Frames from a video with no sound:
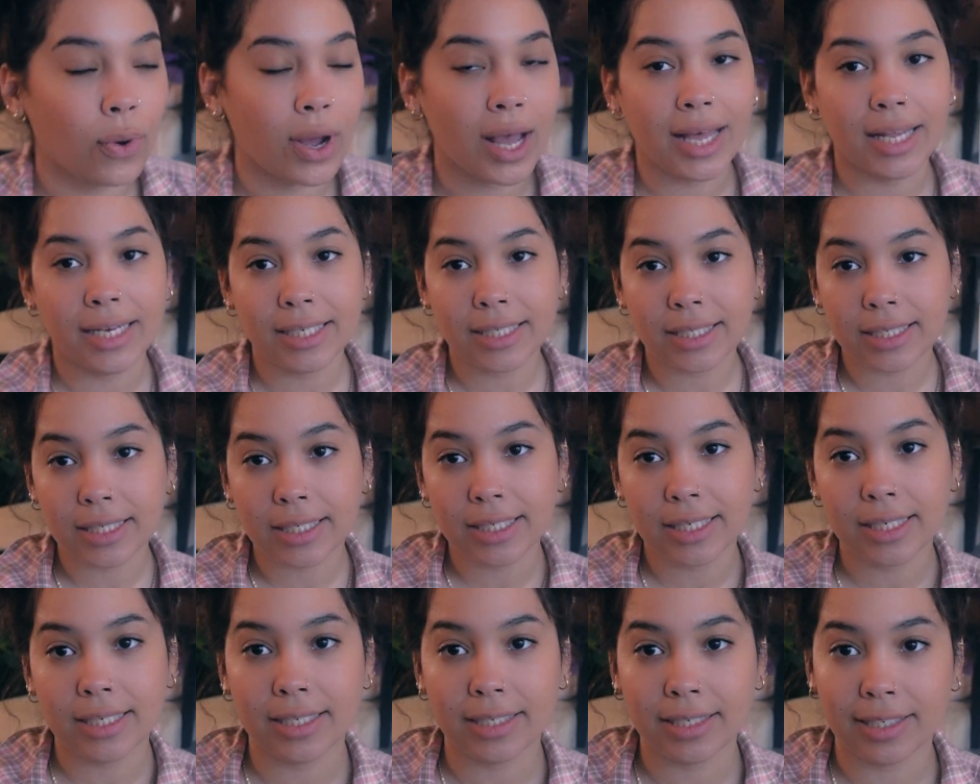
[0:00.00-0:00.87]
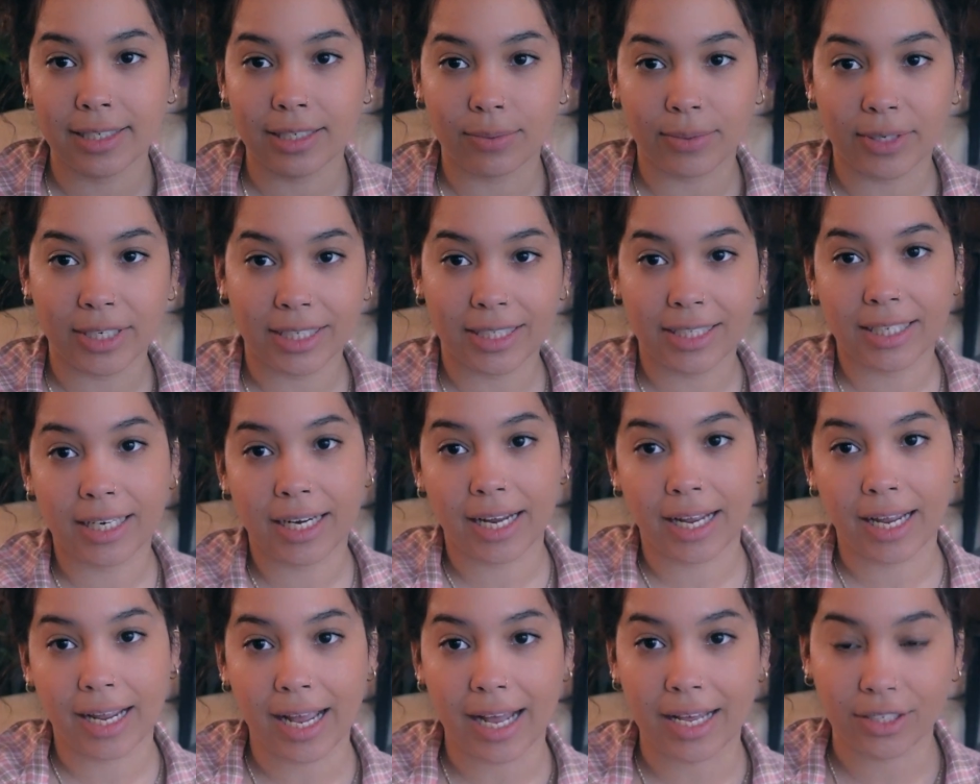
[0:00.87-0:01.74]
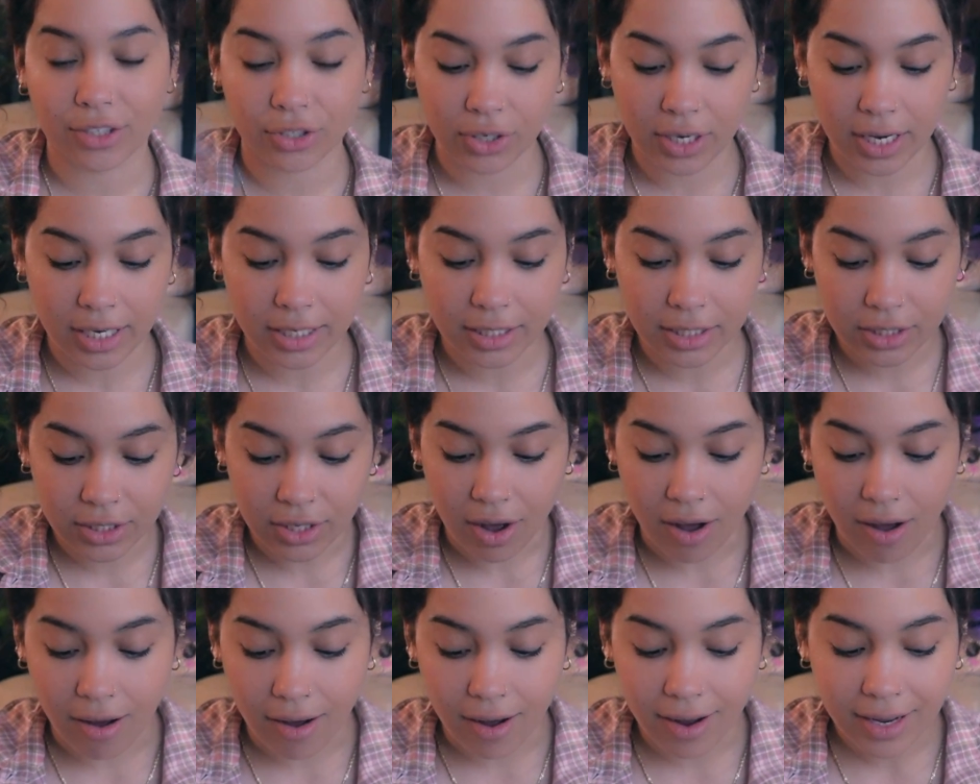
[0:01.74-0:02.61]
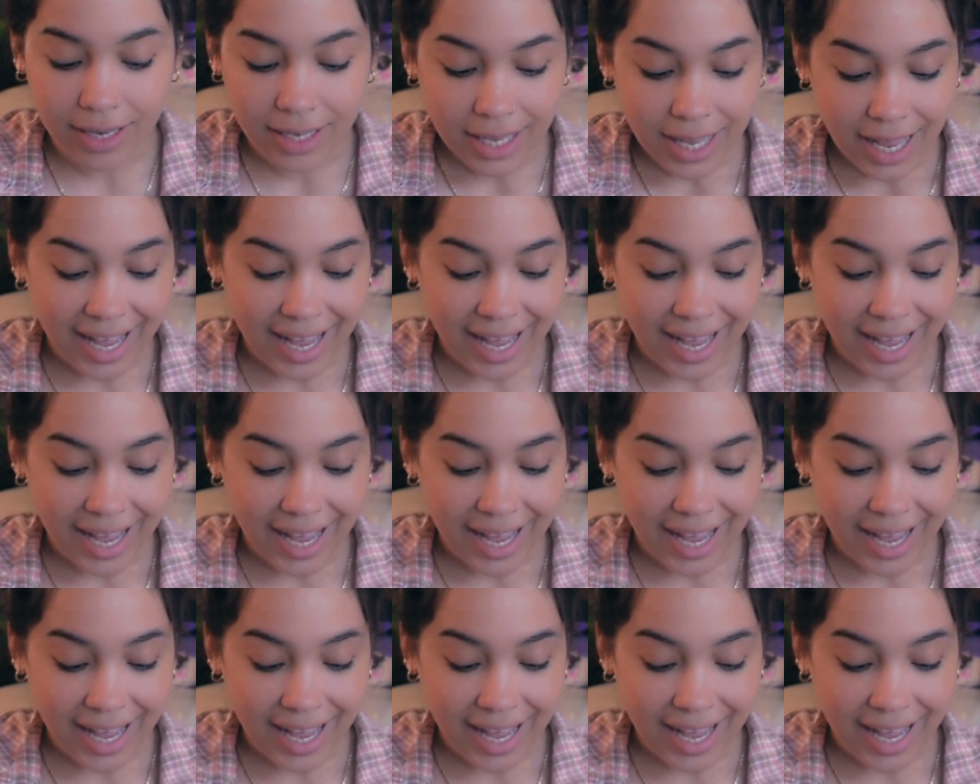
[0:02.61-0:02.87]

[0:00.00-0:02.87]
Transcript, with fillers: went to Disney Springs today, as you guys saw,